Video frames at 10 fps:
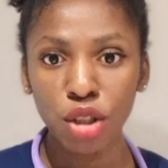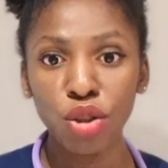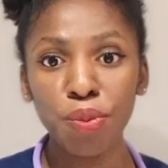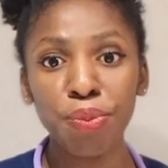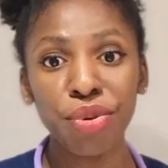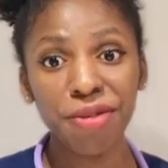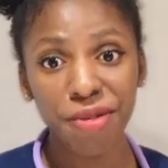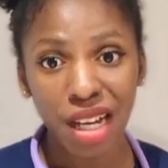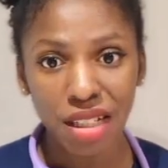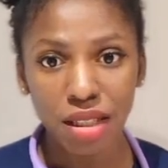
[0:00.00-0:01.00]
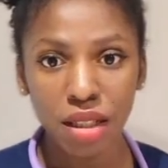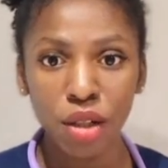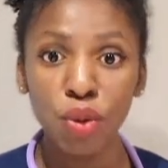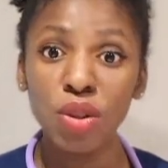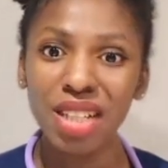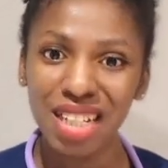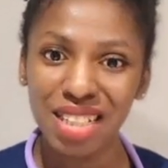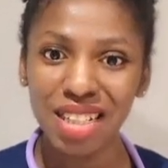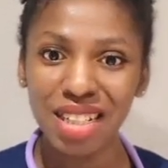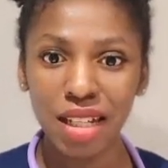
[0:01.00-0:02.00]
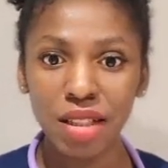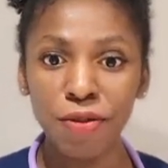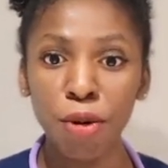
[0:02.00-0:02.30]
to prevent those incidents